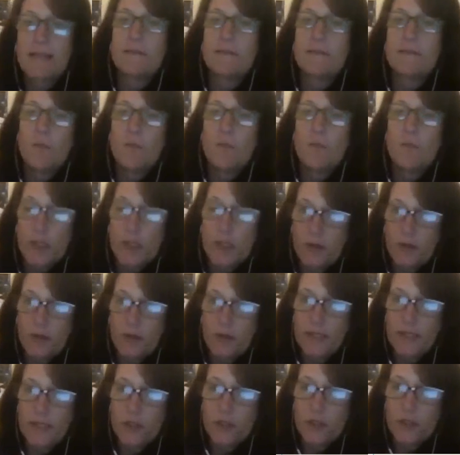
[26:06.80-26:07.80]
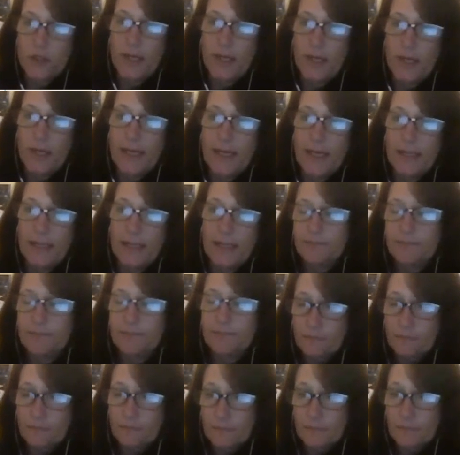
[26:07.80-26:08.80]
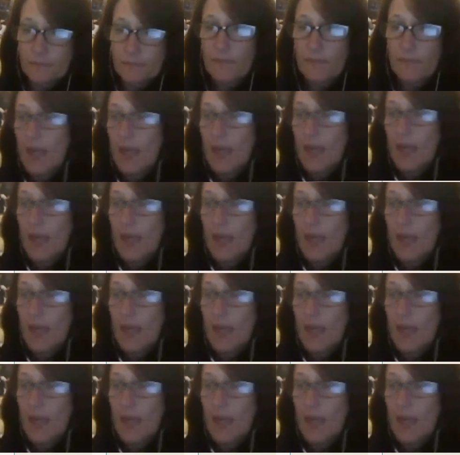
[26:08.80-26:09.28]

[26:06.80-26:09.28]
the more shows that you're going to get. And it